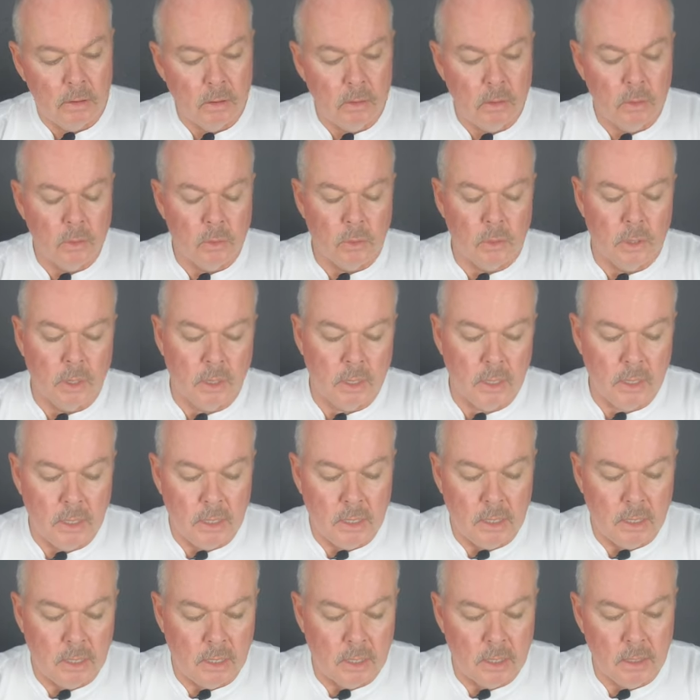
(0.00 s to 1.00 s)

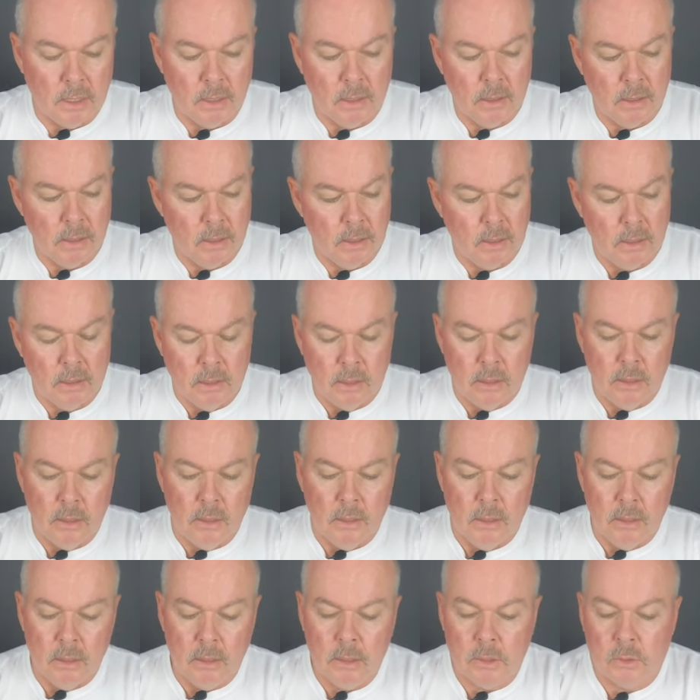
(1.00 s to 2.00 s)
Okay,
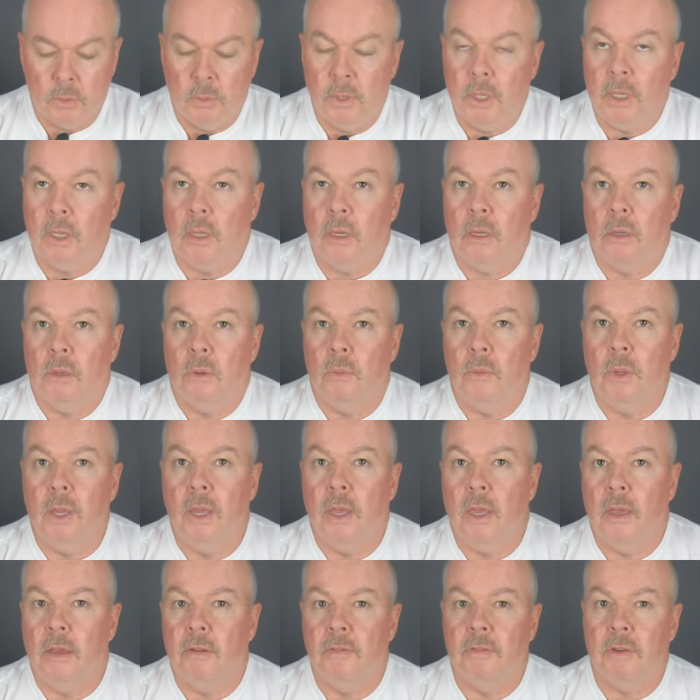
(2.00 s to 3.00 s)
this week we
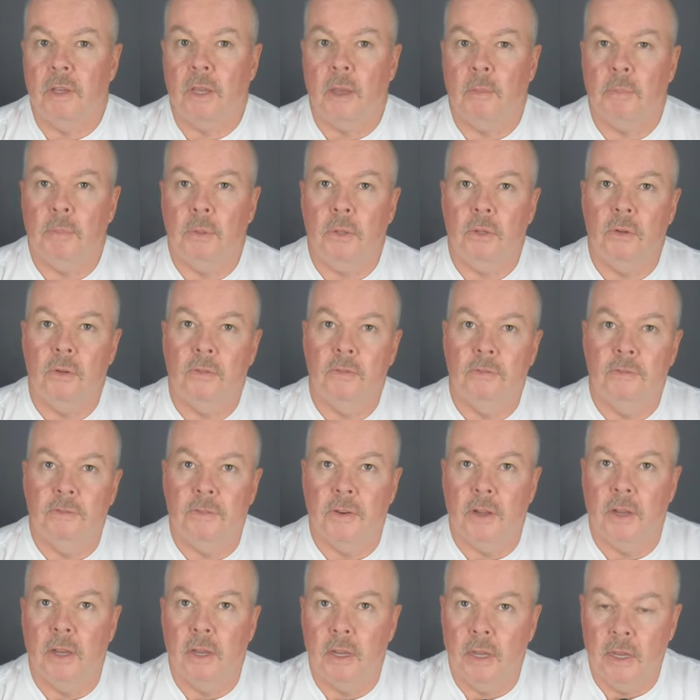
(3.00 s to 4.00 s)
have a couple
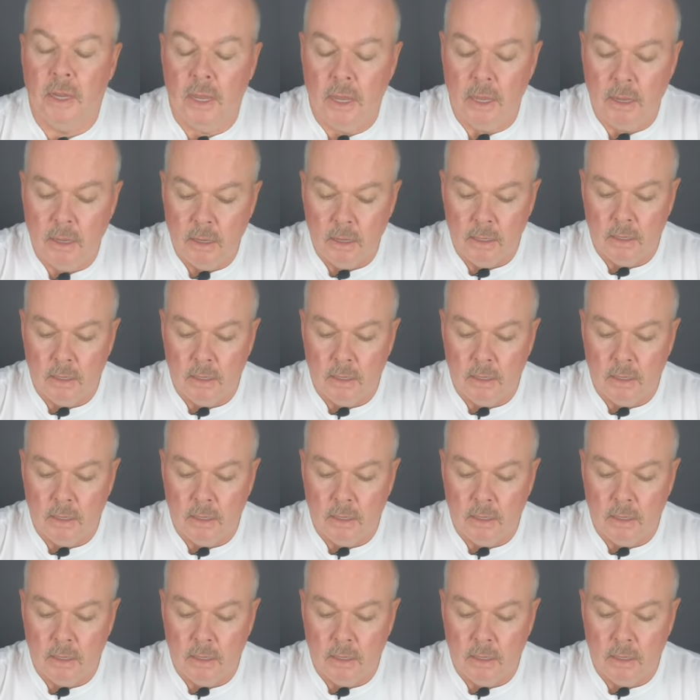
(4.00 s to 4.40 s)
of uh,